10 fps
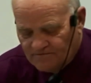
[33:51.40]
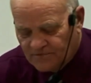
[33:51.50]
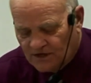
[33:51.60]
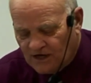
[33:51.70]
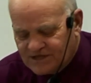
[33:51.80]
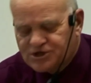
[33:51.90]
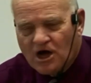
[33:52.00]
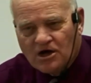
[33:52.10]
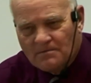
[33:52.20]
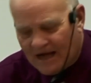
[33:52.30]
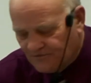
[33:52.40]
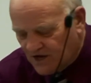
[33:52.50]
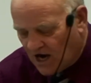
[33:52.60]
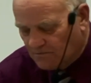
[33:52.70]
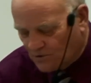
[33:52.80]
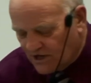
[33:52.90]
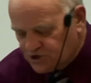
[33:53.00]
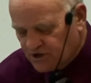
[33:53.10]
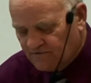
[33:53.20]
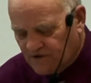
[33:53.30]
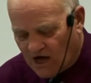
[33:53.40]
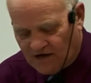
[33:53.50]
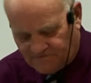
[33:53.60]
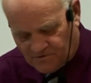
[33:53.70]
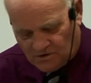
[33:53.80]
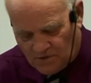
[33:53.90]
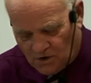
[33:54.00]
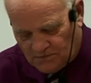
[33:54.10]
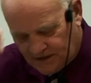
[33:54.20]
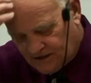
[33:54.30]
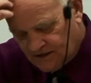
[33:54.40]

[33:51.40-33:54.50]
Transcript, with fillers: let's talk about the operation of God for a moment.